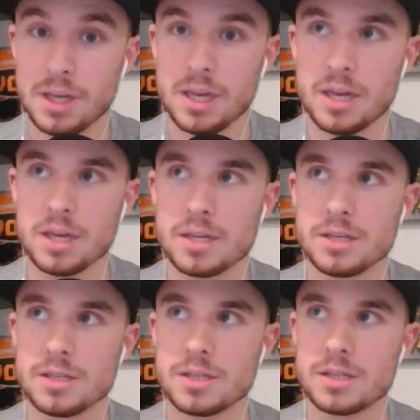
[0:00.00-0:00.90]

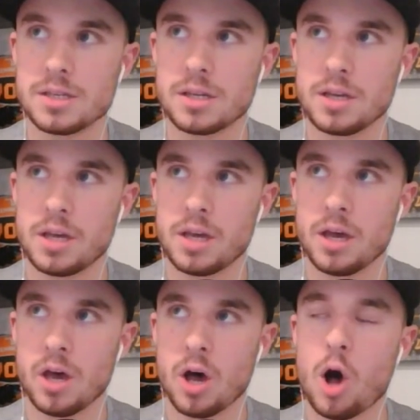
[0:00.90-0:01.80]
is
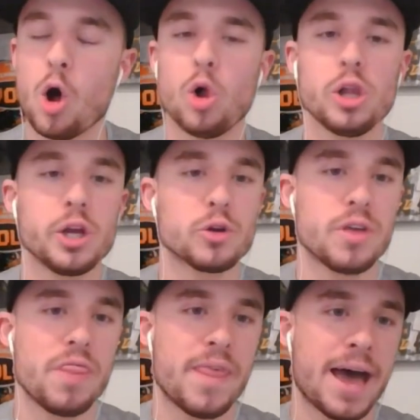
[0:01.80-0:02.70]

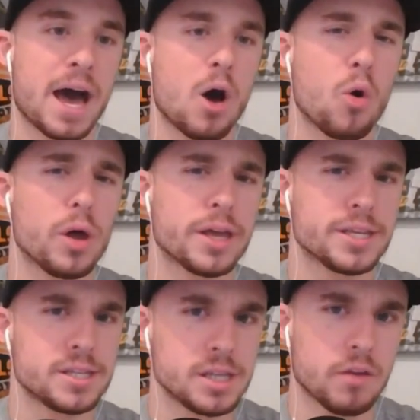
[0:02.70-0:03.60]
holier-than-thou
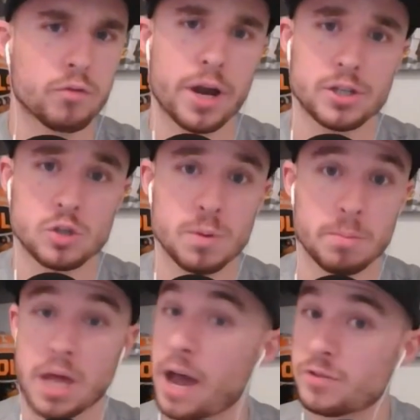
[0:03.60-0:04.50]
self-righteous
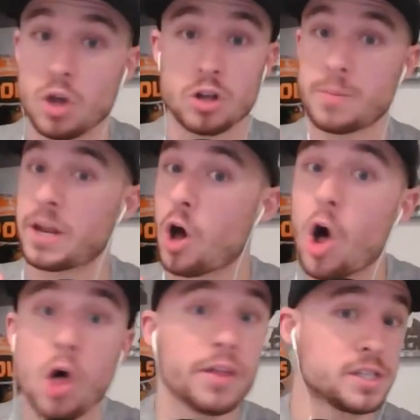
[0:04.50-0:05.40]
people. I've talked about it
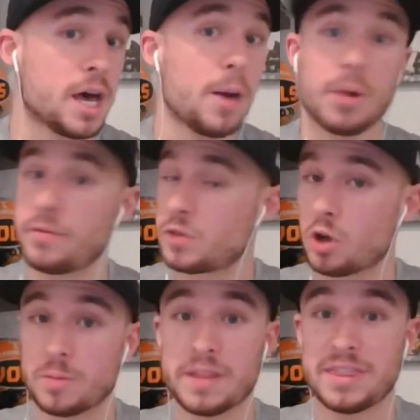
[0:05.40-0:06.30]
all the time when I've
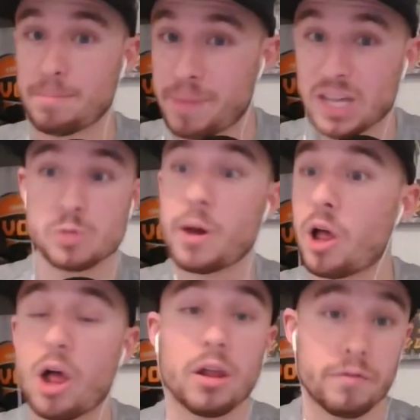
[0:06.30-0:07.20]
talked about the Baseball
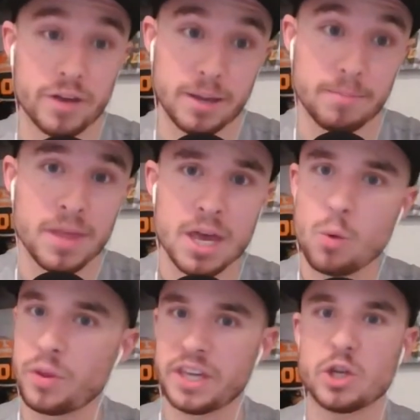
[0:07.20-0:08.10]
Hall of Fame.
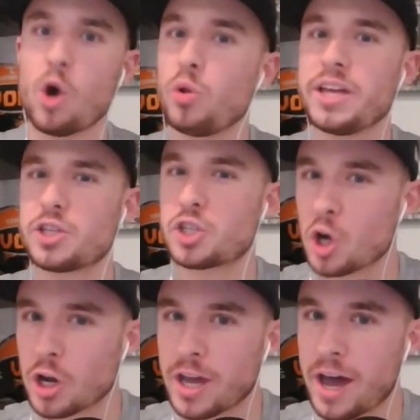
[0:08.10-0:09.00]
When they don't let
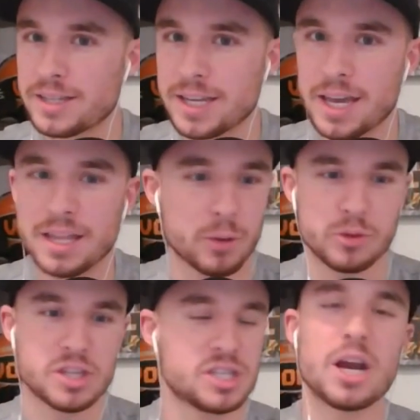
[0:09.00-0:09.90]
certain guys in, like with
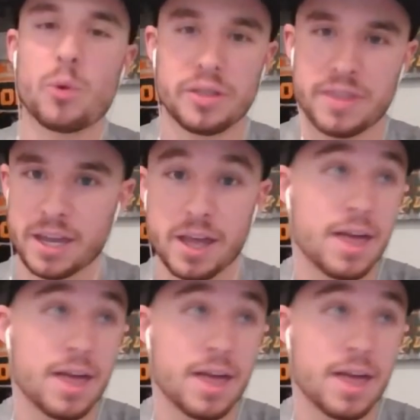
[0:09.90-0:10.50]
the steroid thing.